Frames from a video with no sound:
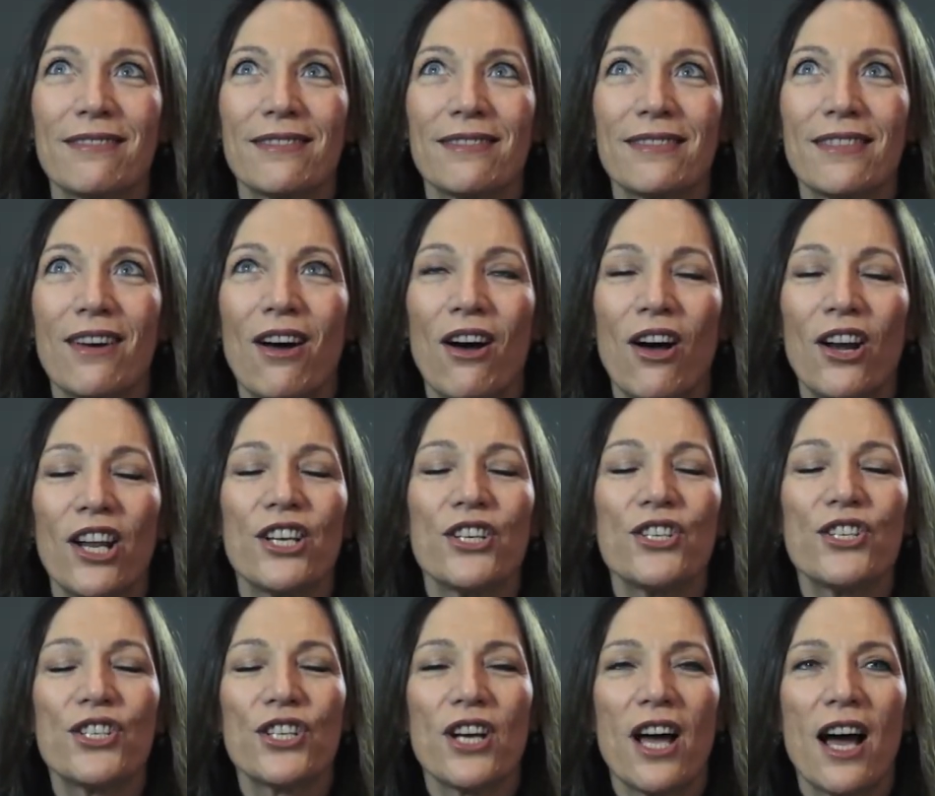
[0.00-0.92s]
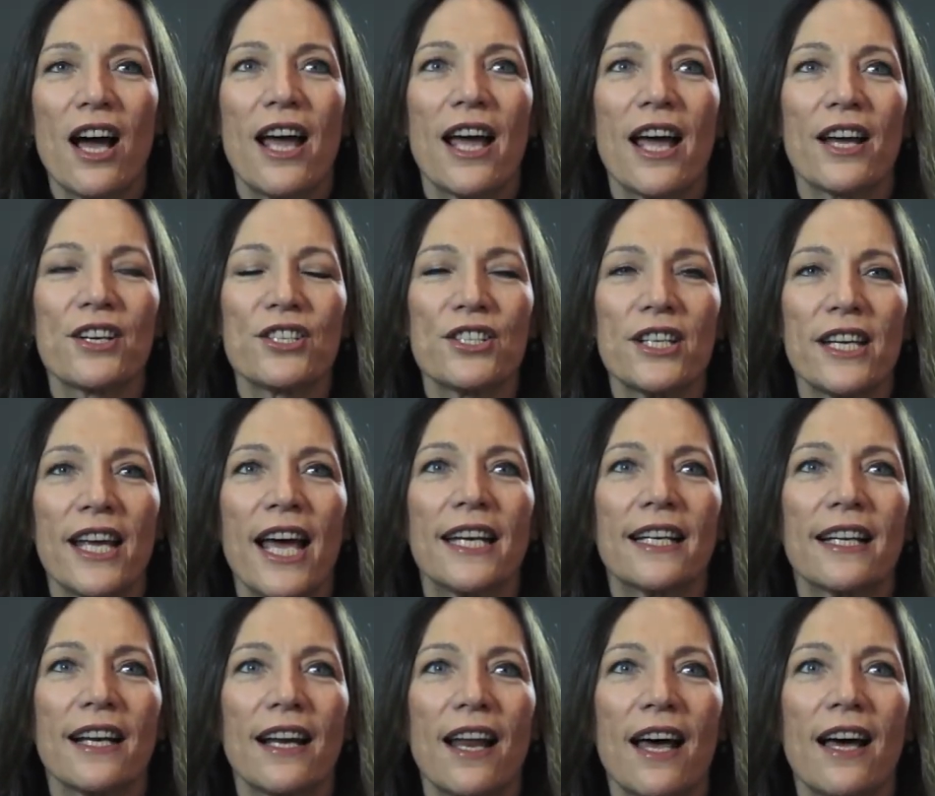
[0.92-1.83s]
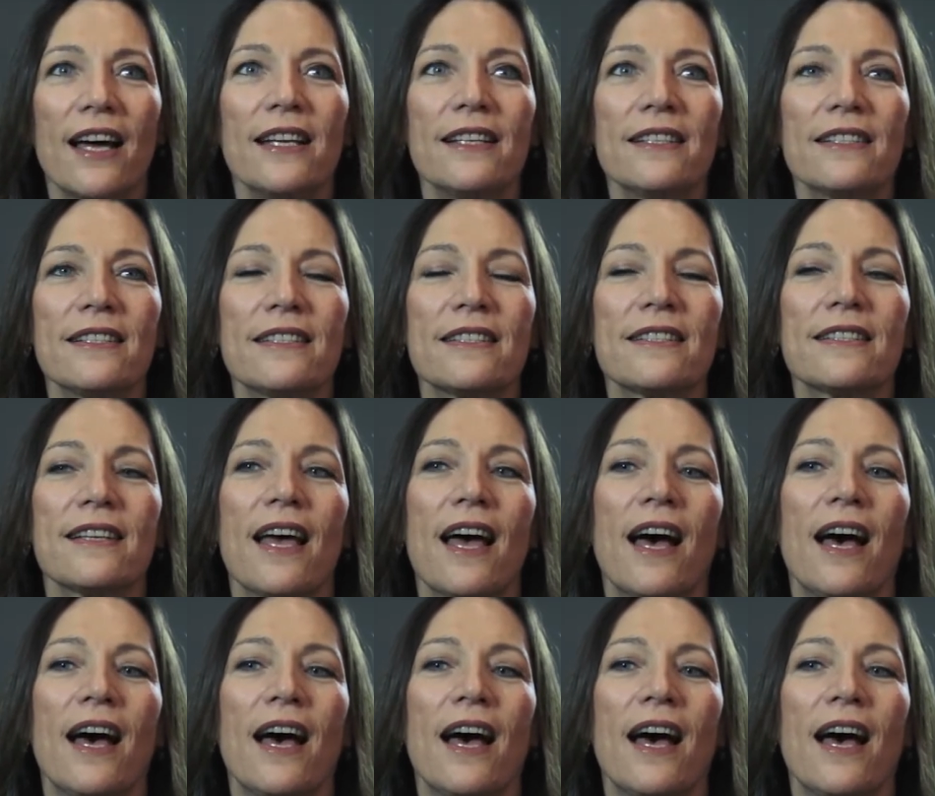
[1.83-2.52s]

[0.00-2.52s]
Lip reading: college. I actually had clients,